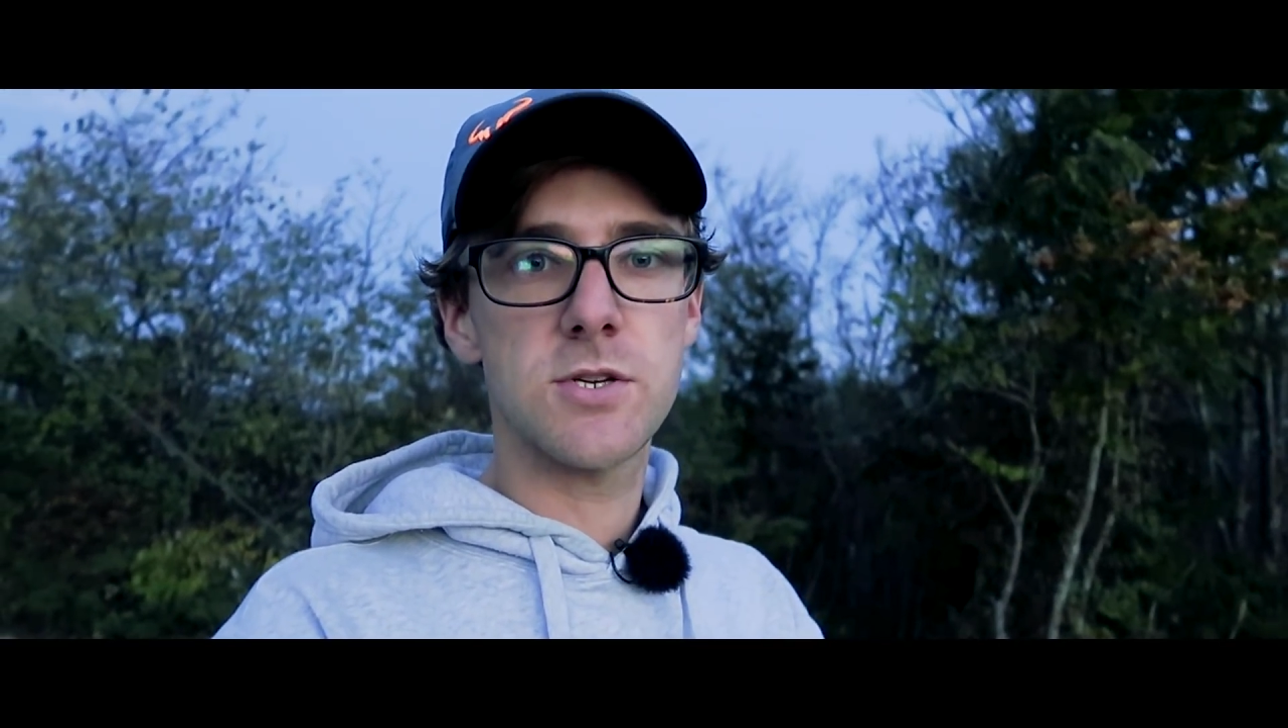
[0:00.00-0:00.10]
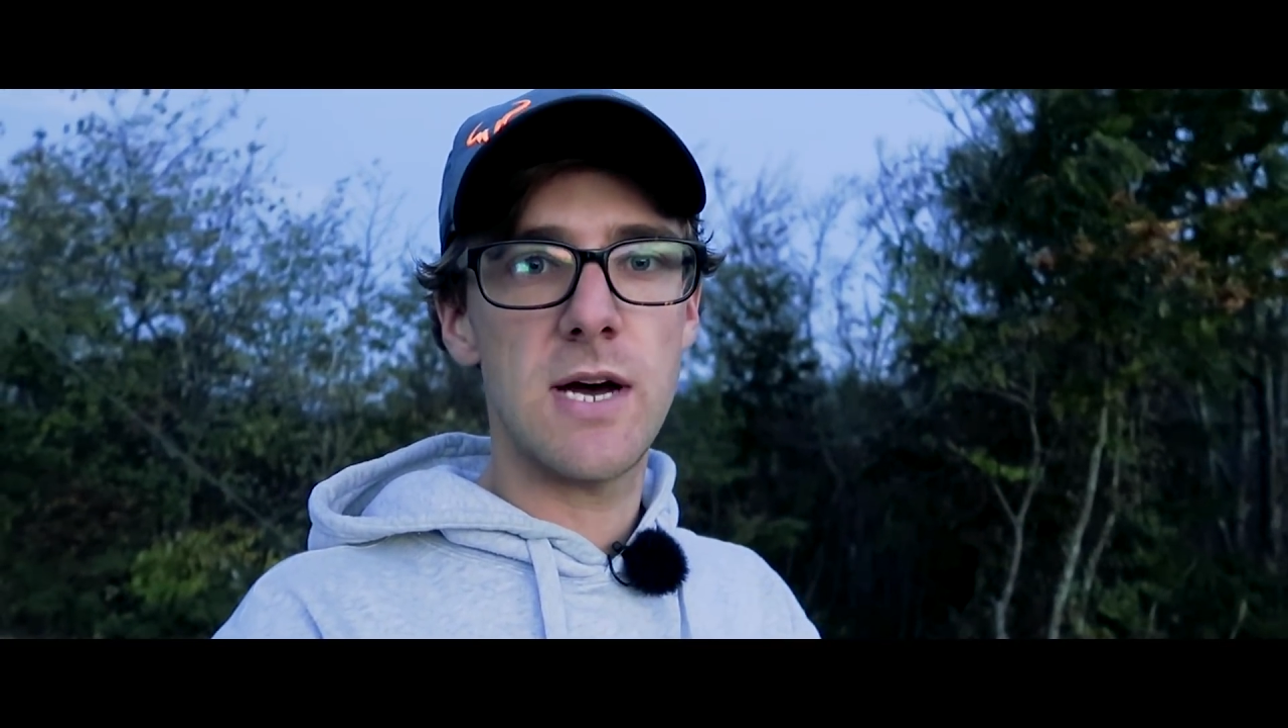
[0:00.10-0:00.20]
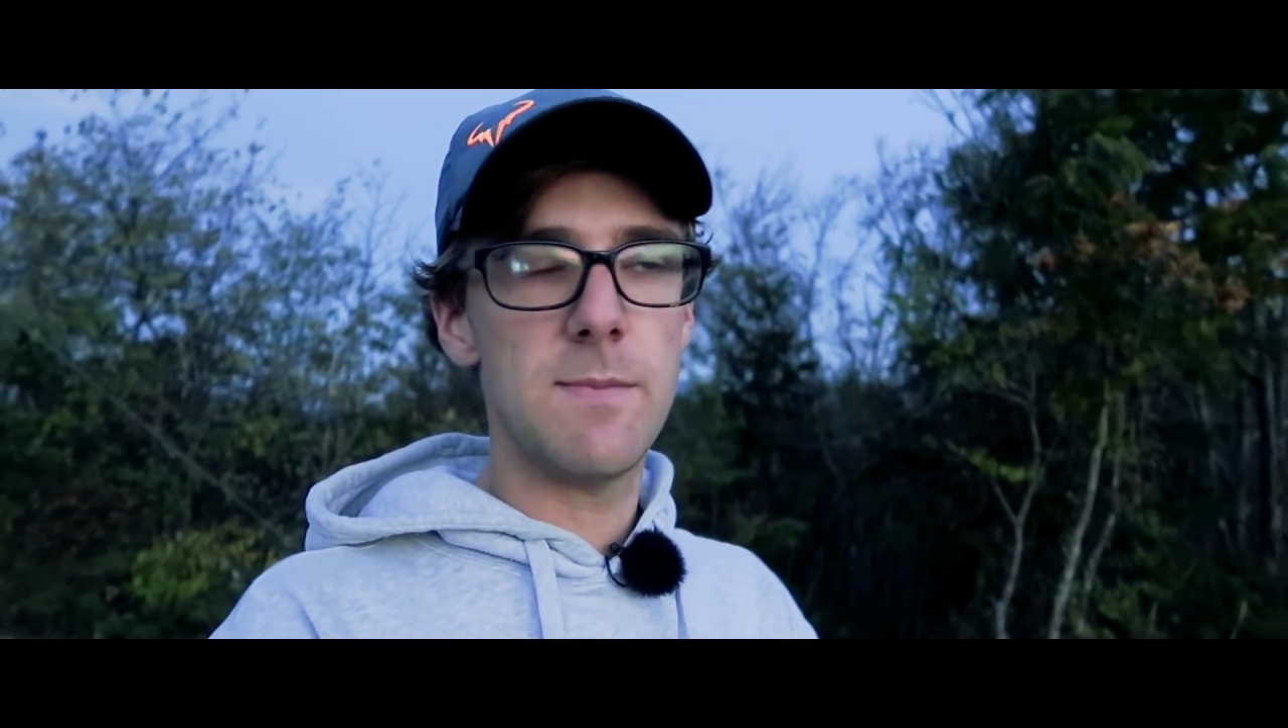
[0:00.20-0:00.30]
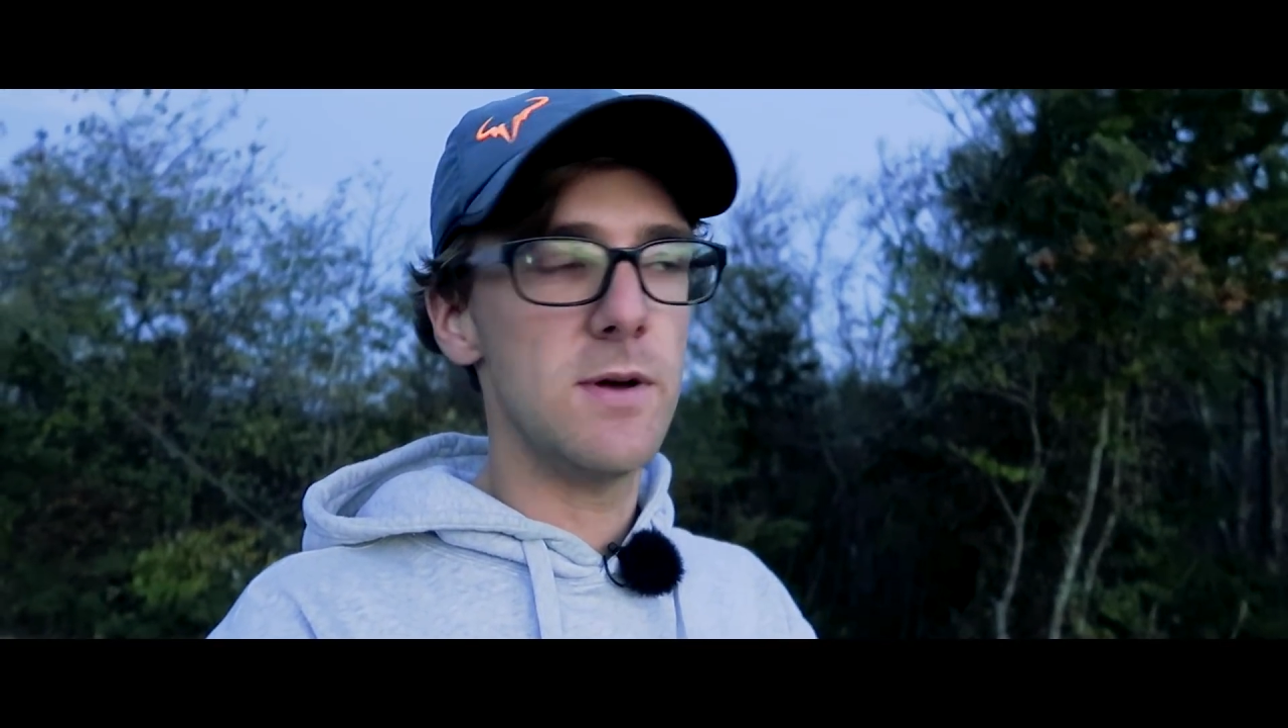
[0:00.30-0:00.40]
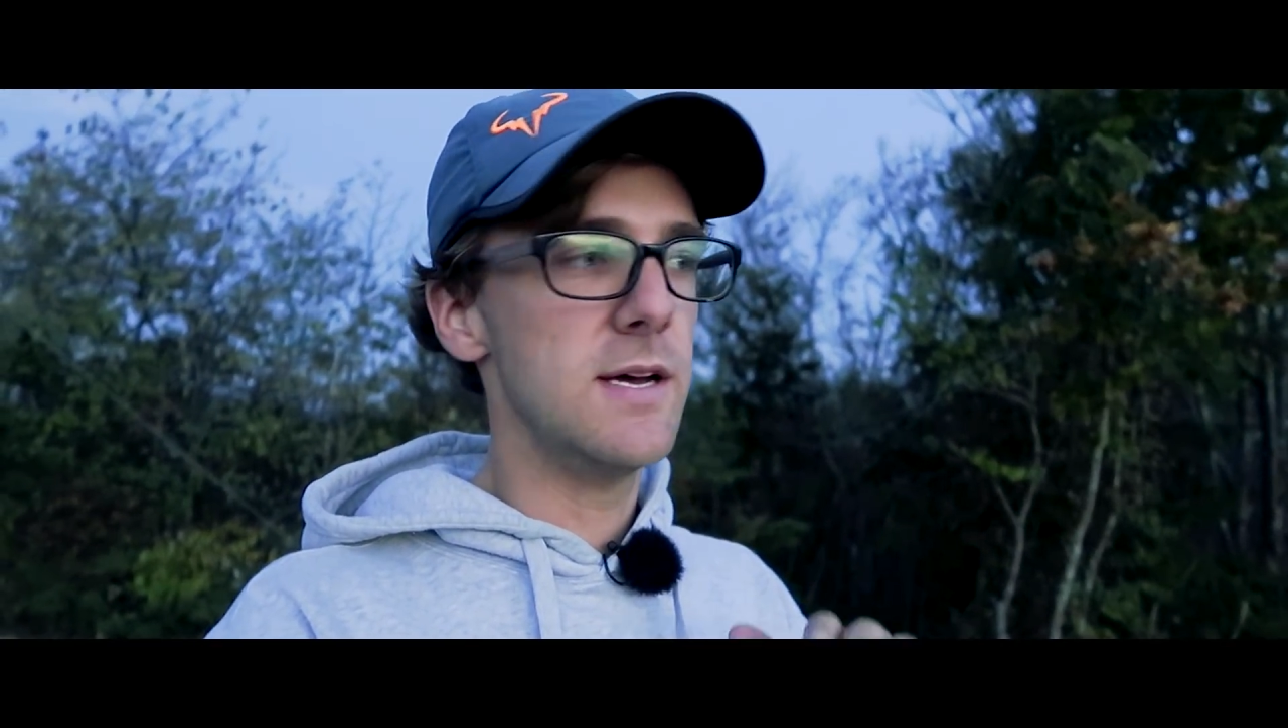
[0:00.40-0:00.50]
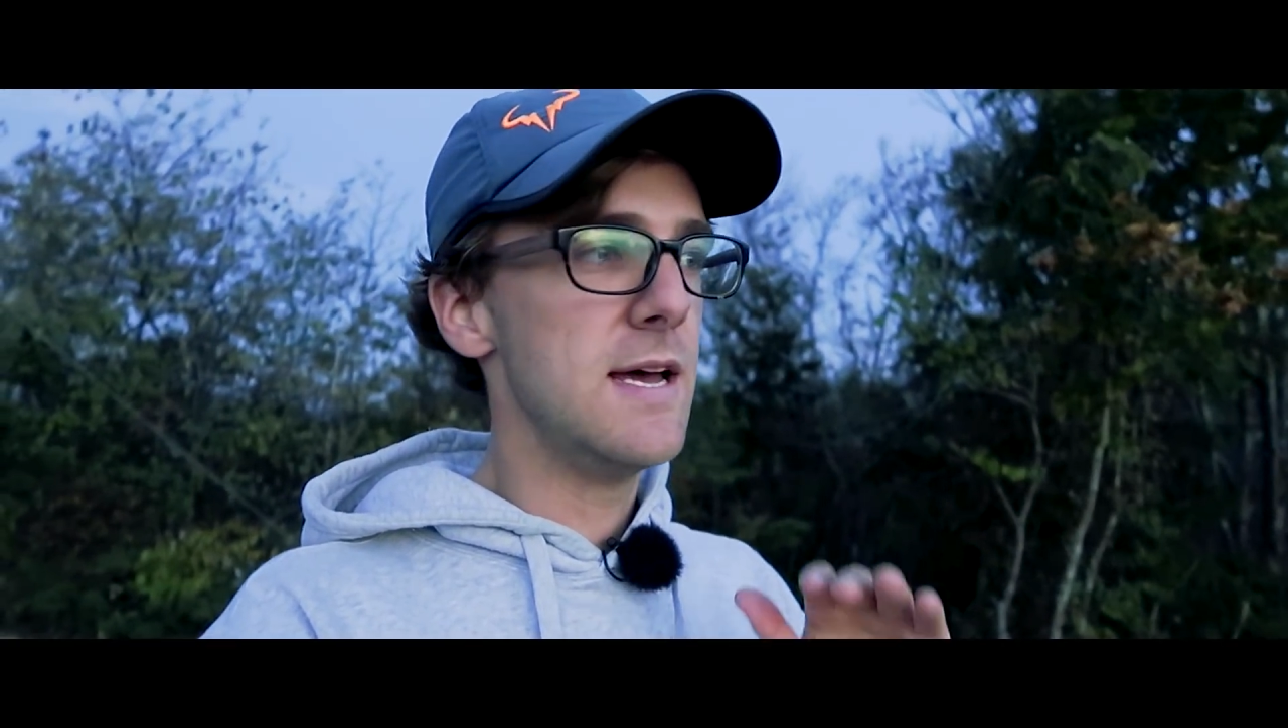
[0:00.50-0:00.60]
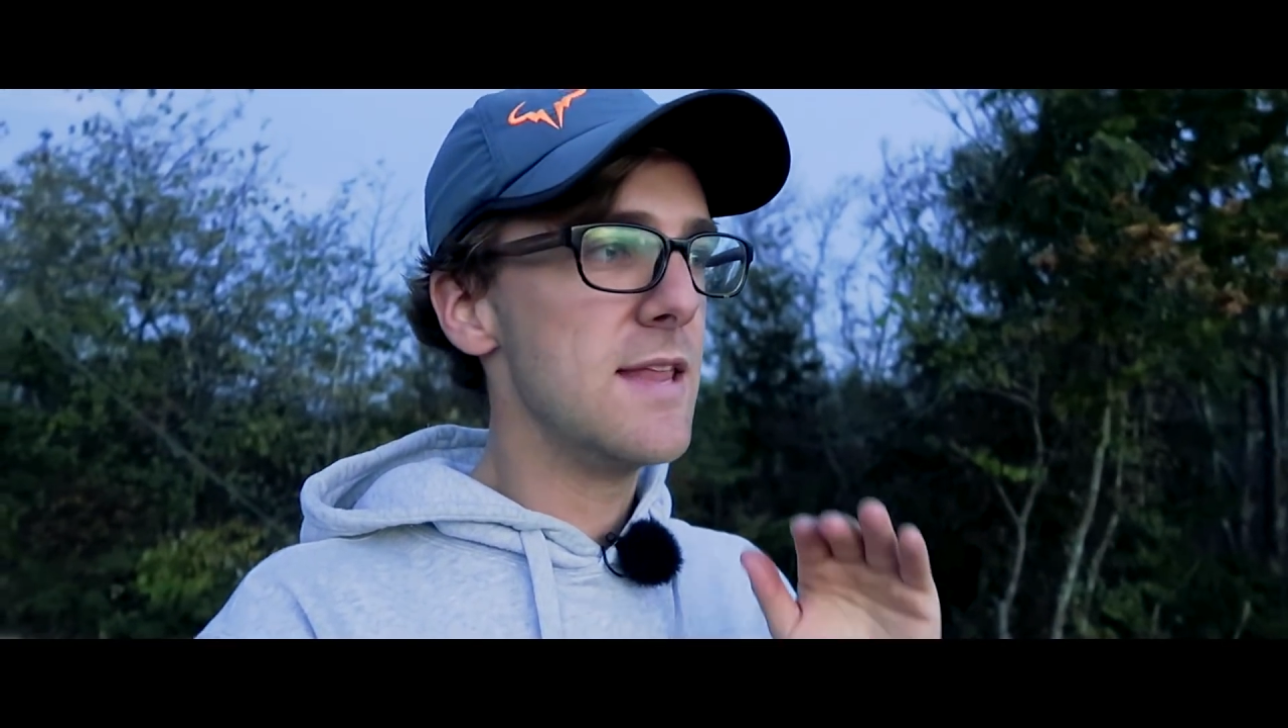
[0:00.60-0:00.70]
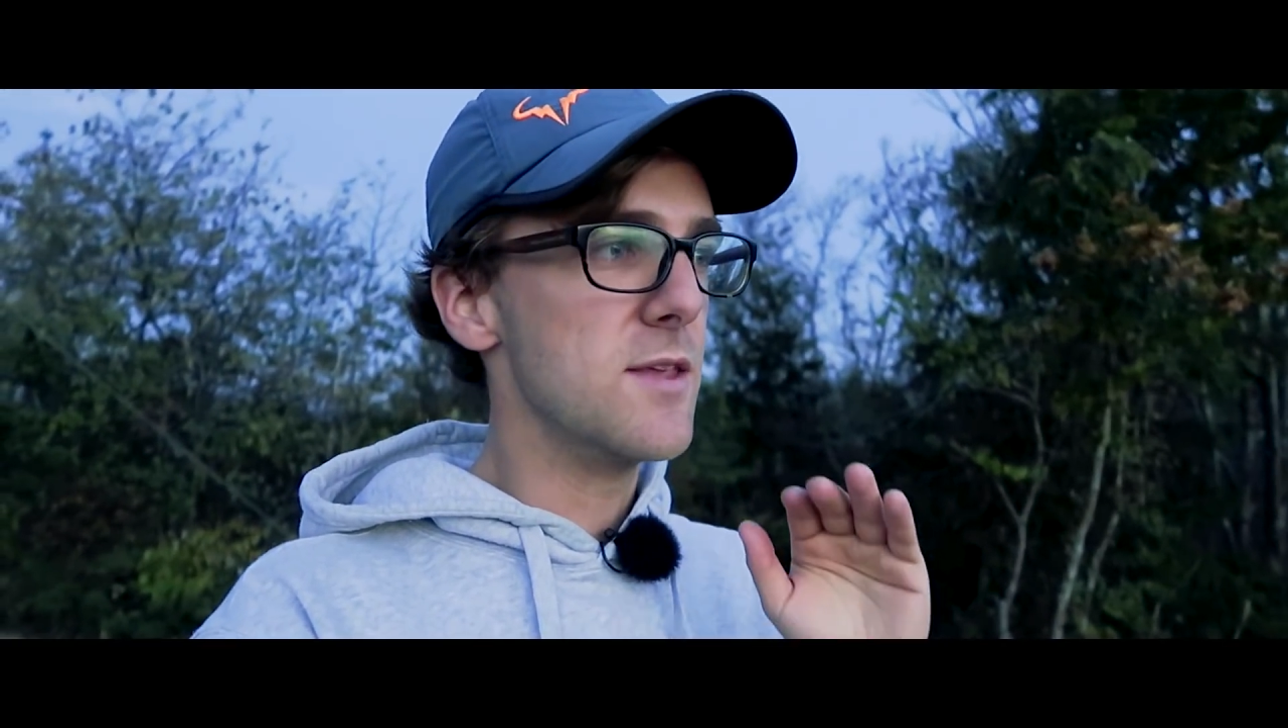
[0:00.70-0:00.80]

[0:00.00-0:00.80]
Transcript: timer,